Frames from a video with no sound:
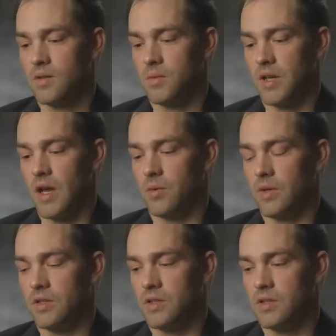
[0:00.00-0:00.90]
But yeah,
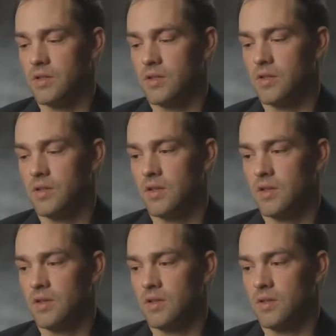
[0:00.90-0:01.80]
we'd
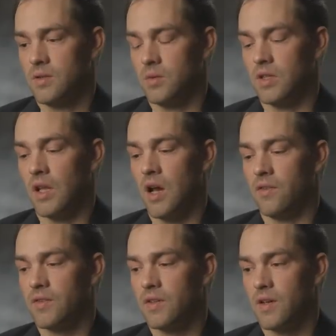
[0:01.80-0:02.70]

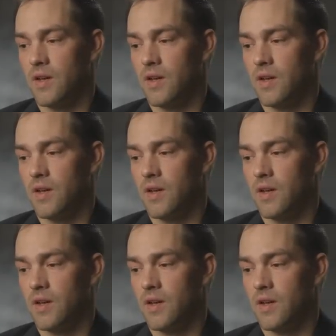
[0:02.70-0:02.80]
left,